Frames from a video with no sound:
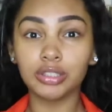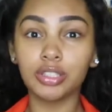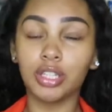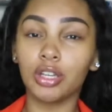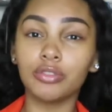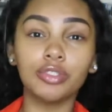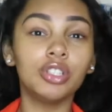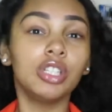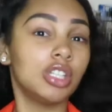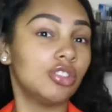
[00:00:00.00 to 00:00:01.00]
You know, you
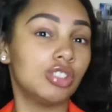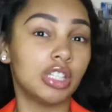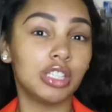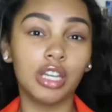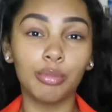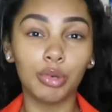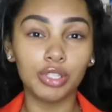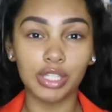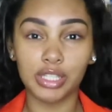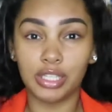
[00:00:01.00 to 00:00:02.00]
can either dress it up or
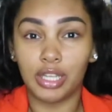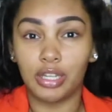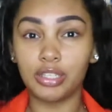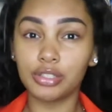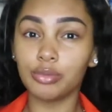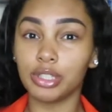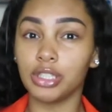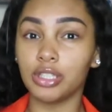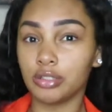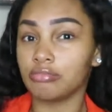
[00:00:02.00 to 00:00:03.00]
dress it down.
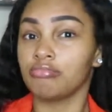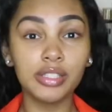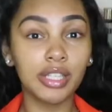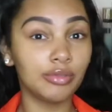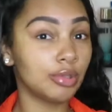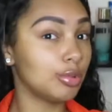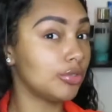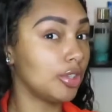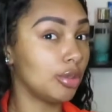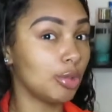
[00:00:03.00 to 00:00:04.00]
It's comfortable
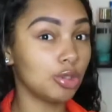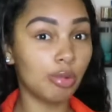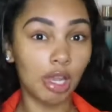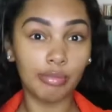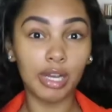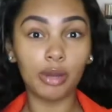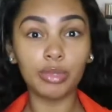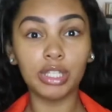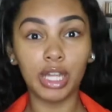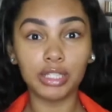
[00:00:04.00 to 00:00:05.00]
for the most part. But I
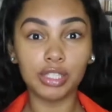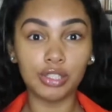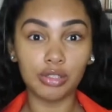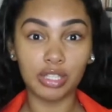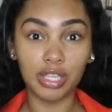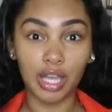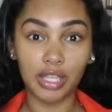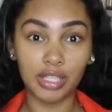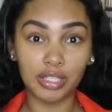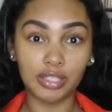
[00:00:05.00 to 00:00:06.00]
really like that you could tie
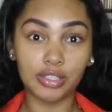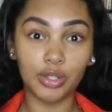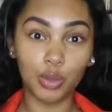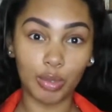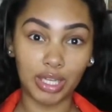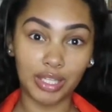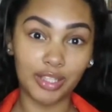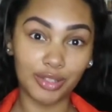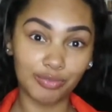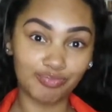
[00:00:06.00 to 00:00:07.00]
it right here.